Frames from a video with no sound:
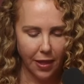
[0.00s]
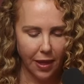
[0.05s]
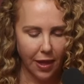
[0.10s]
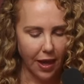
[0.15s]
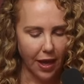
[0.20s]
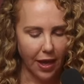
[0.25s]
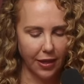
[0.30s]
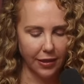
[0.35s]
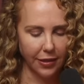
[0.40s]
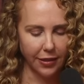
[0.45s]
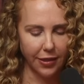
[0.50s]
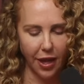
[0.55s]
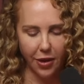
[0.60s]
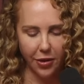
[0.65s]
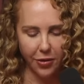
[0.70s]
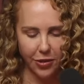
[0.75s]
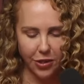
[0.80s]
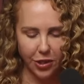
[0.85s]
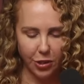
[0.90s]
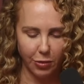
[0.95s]

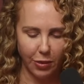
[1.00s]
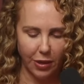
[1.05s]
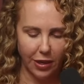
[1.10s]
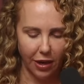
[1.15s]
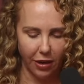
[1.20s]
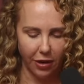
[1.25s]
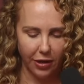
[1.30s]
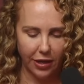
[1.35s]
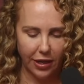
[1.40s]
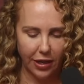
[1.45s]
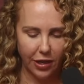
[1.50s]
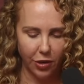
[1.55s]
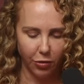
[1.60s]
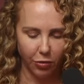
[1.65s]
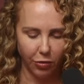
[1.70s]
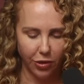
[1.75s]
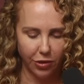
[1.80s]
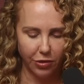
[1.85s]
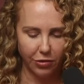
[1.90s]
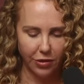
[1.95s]
Hello, sweetheart, he
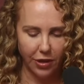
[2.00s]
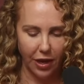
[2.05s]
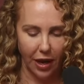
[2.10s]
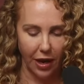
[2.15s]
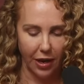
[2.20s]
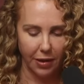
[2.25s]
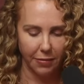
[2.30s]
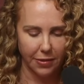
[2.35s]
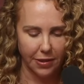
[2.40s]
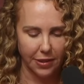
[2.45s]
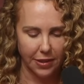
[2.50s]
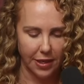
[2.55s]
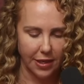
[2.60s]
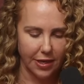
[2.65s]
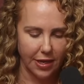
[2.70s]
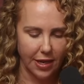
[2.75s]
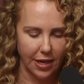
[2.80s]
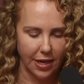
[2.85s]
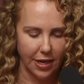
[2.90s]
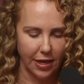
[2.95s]
crooned. I'm
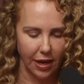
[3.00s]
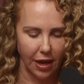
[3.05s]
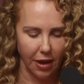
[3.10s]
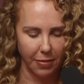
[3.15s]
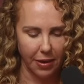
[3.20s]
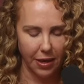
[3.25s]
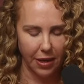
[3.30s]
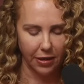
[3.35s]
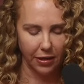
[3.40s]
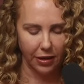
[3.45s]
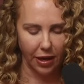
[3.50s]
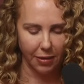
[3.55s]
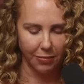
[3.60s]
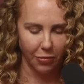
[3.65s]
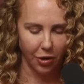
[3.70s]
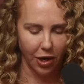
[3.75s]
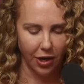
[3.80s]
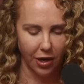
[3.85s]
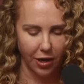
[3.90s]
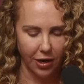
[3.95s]
Sydney. Come in, come
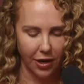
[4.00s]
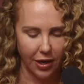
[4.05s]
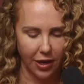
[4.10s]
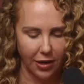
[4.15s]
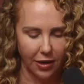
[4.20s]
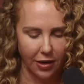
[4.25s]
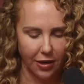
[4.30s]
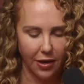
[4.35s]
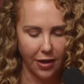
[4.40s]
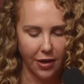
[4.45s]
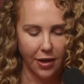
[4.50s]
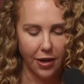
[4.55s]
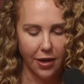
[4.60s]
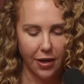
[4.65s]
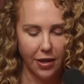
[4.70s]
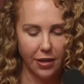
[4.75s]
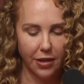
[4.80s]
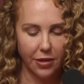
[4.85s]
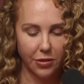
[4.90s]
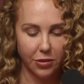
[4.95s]
right on in.
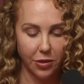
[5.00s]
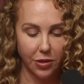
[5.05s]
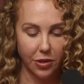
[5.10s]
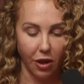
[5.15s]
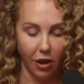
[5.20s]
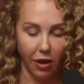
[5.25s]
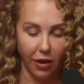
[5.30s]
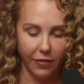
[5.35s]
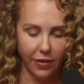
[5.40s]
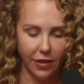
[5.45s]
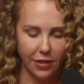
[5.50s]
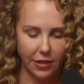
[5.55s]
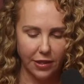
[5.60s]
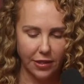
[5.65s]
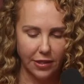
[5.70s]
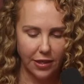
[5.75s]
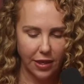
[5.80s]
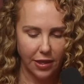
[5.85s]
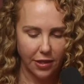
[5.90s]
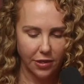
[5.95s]
This was obviously
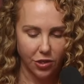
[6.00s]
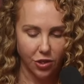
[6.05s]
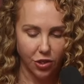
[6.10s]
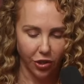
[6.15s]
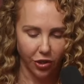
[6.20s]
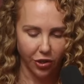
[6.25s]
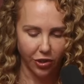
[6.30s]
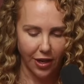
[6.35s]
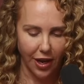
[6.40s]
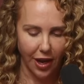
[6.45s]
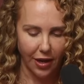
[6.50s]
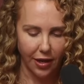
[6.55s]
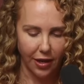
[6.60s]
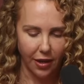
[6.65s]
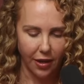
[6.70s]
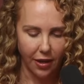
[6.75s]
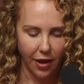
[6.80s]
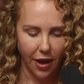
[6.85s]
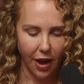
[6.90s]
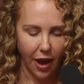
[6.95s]
Dee's sugar
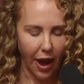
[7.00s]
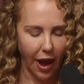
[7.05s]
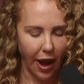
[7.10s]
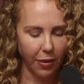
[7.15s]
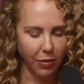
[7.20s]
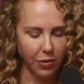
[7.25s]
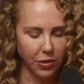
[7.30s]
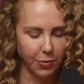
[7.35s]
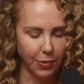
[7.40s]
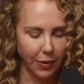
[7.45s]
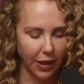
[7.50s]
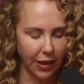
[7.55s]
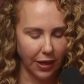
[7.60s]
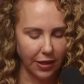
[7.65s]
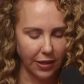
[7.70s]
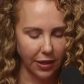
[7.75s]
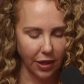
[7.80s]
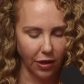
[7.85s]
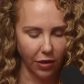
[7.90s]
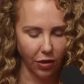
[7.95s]
daddy. I was beginning
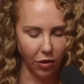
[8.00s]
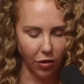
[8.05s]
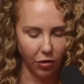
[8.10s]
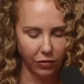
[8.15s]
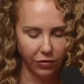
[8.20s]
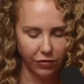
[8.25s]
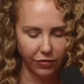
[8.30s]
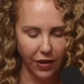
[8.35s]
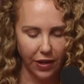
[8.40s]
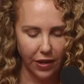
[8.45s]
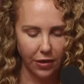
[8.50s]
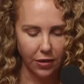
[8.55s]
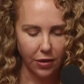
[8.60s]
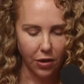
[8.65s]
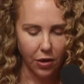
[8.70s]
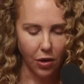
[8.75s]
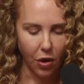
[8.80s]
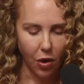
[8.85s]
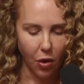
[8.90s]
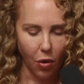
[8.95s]
to get cold feet.
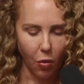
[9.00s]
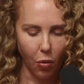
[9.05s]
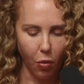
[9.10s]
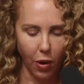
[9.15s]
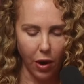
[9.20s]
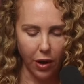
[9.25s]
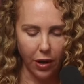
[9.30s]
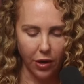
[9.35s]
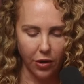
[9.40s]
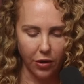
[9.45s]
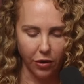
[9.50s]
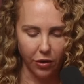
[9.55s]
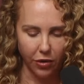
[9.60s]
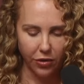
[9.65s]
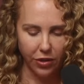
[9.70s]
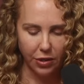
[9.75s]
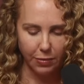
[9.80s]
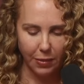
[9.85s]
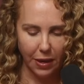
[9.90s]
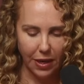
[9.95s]
What on earth
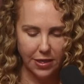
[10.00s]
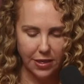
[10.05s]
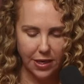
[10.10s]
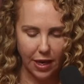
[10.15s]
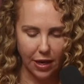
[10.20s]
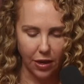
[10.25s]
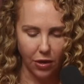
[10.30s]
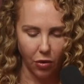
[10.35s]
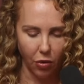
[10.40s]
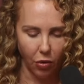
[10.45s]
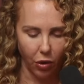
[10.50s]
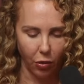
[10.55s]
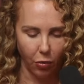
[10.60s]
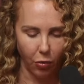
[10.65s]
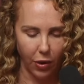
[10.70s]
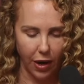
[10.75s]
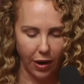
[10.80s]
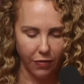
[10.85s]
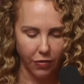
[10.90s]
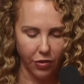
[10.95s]
is my date, or
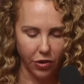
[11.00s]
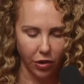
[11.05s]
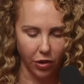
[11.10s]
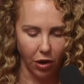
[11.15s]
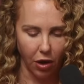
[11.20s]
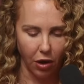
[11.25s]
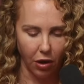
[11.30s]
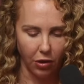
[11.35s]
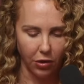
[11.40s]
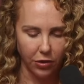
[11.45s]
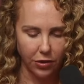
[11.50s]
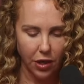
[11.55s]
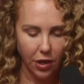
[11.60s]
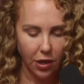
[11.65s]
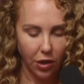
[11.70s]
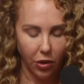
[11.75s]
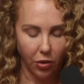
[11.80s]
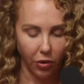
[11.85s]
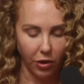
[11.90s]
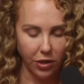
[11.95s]
whatever they're called,
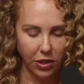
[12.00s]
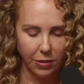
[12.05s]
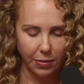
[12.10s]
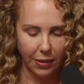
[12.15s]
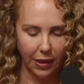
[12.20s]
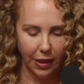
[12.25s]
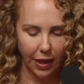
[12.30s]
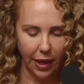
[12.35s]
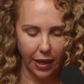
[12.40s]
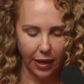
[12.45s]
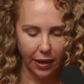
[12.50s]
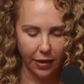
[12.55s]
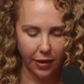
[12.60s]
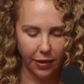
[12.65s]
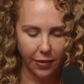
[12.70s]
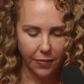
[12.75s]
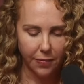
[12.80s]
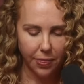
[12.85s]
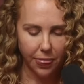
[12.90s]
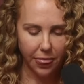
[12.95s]
going to be like?
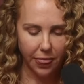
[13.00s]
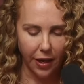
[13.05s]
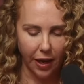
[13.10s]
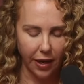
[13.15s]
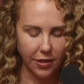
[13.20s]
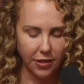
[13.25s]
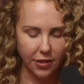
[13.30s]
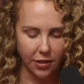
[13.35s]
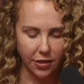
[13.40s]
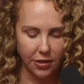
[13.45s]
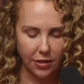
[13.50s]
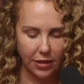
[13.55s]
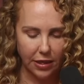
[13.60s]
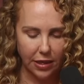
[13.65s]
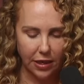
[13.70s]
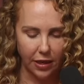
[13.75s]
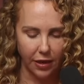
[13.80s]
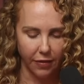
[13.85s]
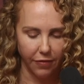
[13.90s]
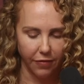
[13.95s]
I saw
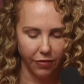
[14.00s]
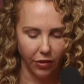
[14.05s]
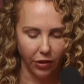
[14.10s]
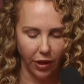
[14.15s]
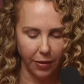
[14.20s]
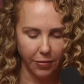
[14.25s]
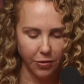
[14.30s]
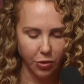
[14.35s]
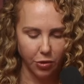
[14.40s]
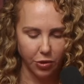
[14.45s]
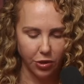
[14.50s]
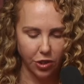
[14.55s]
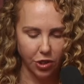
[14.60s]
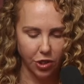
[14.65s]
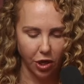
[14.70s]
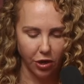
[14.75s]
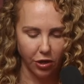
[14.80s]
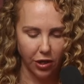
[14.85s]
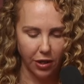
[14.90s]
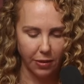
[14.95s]
Dee, a voluptuous,
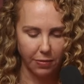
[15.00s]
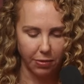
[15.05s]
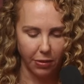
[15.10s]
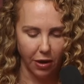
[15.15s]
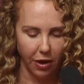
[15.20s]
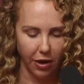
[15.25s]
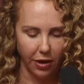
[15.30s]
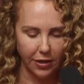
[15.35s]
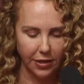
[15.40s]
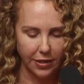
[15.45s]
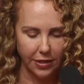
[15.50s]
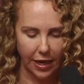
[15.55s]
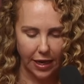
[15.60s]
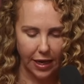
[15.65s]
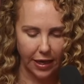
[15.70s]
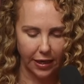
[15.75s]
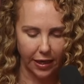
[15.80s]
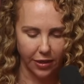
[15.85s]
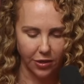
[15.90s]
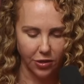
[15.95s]
tardy blonde,
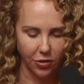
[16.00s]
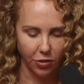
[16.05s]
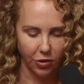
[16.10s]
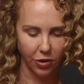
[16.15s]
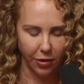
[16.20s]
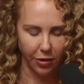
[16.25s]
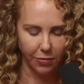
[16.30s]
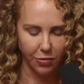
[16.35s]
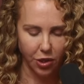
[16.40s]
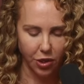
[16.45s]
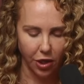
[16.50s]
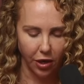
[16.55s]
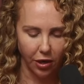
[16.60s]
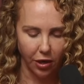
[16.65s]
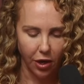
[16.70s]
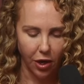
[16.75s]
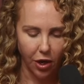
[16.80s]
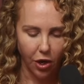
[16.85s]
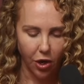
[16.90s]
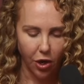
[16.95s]
standing next to an armchair.
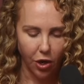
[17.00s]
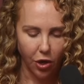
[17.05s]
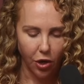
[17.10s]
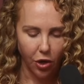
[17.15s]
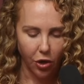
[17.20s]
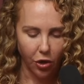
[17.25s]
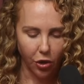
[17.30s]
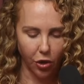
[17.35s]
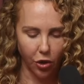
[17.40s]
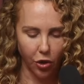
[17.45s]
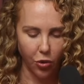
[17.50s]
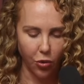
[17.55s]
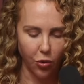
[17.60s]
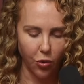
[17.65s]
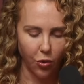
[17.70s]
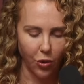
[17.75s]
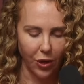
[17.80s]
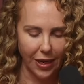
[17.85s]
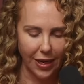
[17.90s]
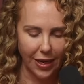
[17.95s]

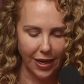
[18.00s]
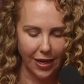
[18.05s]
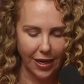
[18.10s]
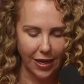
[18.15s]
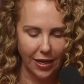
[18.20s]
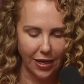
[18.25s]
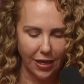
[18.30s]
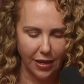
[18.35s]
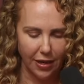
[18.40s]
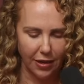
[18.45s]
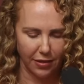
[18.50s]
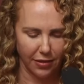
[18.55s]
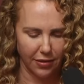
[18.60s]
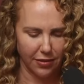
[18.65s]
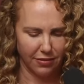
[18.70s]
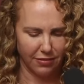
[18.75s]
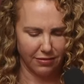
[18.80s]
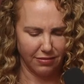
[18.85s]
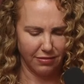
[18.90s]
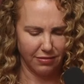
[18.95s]
Cooey!
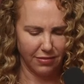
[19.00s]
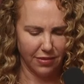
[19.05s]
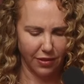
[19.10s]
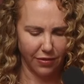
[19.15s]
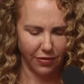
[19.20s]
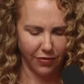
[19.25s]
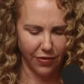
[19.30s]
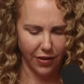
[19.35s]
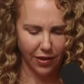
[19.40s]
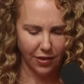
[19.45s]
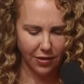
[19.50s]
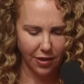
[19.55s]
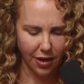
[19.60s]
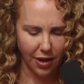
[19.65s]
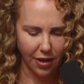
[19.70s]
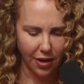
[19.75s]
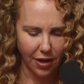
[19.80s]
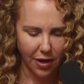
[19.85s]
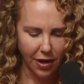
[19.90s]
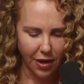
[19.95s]
What the fuck is
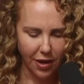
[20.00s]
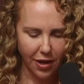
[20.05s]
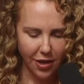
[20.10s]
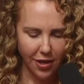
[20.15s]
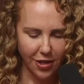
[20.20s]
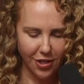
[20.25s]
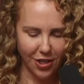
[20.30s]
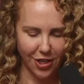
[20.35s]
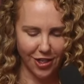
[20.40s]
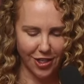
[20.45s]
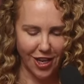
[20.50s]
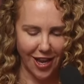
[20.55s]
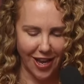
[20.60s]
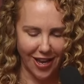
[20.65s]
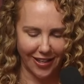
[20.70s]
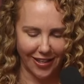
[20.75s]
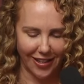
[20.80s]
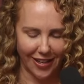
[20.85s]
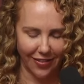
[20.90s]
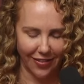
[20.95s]
that? She
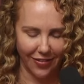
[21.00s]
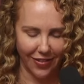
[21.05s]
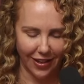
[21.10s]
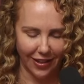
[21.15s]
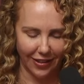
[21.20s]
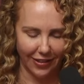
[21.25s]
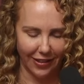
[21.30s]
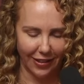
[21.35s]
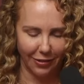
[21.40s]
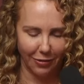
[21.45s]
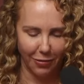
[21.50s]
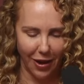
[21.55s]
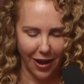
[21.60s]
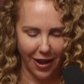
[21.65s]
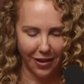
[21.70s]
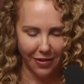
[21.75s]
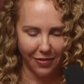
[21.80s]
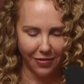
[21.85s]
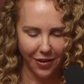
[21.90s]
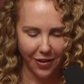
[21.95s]
said, giving a little
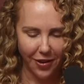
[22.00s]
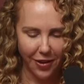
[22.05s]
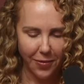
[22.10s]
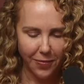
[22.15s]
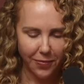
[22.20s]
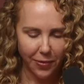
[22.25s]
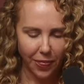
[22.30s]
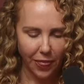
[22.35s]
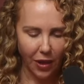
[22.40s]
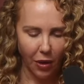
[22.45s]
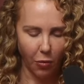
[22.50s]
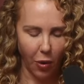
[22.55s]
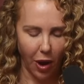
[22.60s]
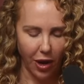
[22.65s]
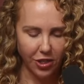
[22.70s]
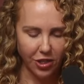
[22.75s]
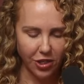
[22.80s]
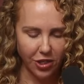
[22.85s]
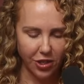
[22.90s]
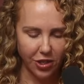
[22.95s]
wave.
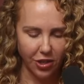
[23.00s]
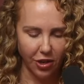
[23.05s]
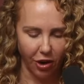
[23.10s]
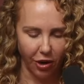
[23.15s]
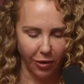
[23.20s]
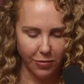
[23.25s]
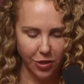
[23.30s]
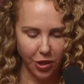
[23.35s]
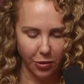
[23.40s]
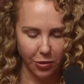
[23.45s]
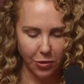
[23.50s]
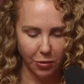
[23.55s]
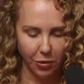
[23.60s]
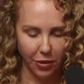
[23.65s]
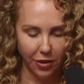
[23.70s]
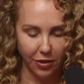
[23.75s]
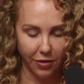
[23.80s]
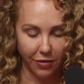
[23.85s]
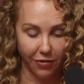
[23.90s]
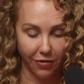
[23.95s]
Wedged into the armchair was
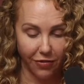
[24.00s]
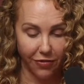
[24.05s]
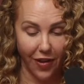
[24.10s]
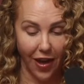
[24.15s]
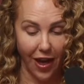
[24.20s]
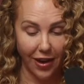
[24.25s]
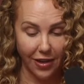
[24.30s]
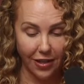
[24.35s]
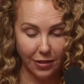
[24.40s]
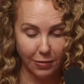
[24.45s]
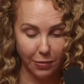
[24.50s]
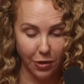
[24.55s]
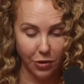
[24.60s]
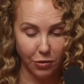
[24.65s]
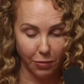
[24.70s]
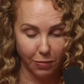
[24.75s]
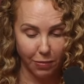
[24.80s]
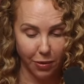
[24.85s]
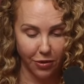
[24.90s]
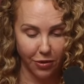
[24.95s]
one of the fattest, most
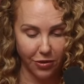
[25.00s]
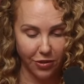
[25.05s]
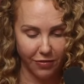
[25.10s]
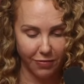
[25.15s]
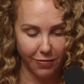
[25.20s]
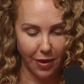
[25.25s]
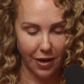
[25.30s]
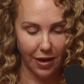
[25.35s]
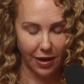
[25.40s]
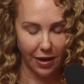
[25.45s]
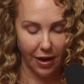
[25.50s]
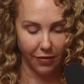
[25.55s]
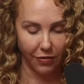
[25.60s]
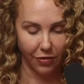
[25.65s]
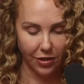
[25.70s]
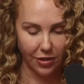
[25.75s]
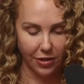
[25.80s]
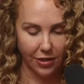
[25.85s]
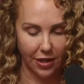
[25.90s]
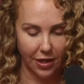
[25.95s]
repulsive men I'd
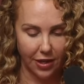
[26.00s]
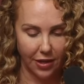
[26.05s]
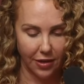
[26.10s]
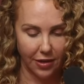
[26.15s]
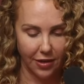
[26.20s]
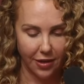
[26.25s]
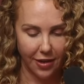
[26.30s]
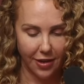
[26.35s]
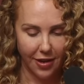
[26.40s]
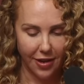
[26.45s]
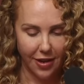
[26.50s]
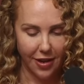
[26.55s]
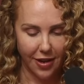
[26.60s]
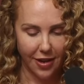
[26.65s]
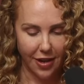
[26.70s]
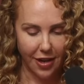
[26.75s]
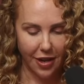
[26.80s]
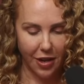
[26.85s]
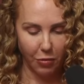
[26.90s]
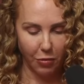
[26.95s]
ever seen.
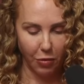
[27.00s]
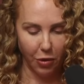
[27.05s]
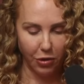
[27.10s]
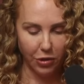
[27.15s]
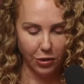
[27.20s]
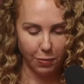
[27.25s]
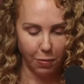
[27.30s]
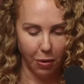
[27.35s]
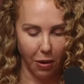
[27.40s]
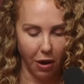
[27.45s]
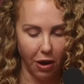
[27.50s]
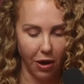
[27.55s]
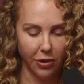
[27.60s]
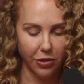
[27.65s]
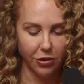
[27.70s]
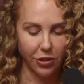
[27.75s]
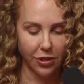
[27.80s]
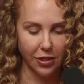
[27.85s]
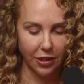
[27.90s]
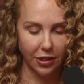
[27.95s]
He rose
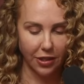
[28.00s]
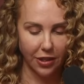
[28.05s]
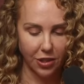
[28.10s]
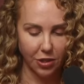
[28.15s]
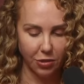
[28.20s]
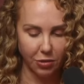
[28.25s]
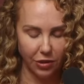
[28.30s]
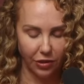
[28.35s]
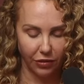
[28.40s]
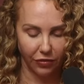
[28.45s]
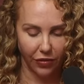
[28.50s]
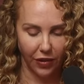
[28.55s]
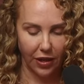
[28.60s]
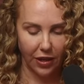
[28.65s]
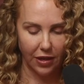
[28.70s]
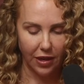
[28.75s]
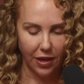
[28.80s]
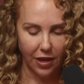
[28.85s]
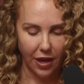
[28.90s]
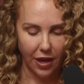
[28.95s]
ponderously to his feet,